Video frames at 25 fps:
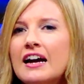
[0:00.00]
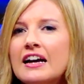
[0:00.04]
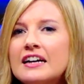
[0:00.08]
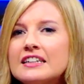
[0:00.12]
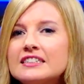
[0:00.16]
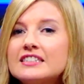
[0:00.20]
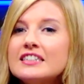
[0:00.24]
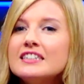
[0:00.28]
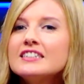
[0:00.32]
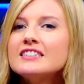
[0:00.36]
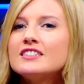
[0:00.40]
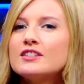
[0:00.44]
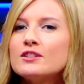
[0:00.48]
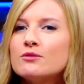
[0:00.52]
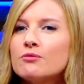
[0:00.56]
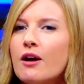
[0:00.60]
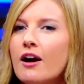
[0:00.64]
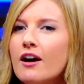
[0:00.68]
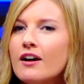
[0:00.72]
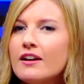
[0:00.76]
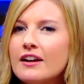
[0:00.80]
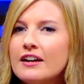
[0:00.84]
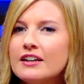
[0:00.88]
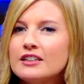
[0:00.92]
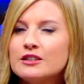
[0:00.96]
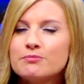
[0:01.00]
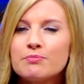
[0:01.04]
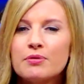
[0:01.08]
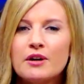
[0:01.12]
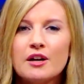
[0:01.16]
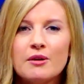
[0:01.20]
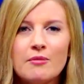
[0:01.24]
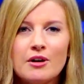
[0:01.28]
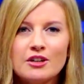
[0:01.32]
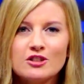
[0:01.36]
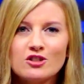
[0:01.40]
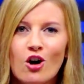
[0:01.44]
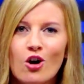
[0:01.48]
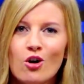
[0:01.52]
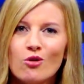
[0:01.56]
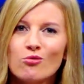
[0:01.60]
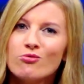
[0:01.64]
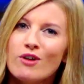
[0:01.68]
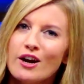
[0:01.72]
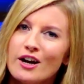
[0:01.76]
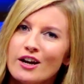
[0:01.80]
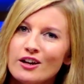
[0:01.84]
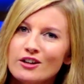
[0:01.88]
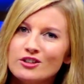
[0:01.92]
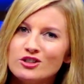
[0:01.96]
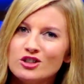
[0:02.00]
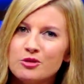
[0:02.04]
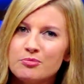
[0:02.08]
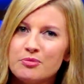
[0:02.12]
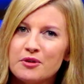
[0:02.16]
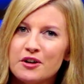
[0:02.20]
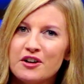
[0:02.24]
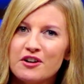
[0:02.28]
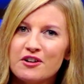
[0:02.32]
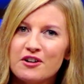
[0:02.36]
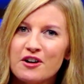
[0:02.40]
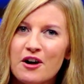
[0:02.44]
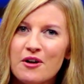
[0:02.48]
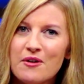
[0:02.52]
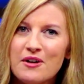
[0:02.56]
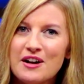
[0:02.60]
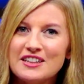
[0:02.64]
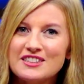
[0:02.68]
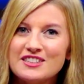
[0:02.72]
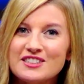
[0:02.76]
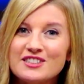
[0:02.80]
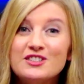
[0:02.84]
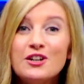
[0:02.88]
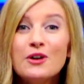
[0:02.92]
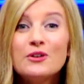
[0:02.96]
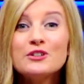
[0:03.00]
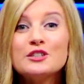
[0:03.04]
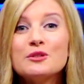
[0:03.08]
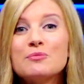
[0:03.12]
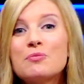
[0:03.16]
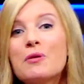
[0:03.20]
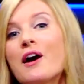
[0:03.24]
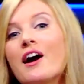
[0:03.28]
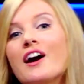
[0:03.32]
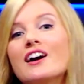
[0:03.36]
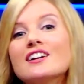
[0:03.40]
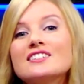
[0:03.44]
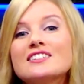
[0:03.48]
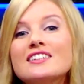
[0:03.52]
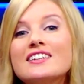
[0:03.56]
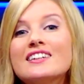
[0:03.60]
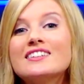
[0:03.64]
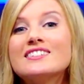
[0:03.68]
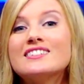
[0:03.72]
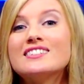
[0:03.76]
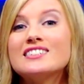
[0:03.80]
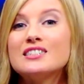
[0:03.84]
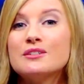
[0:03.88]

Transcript: Since The Rock is pretty much already a superhero, it's no surprise that he's in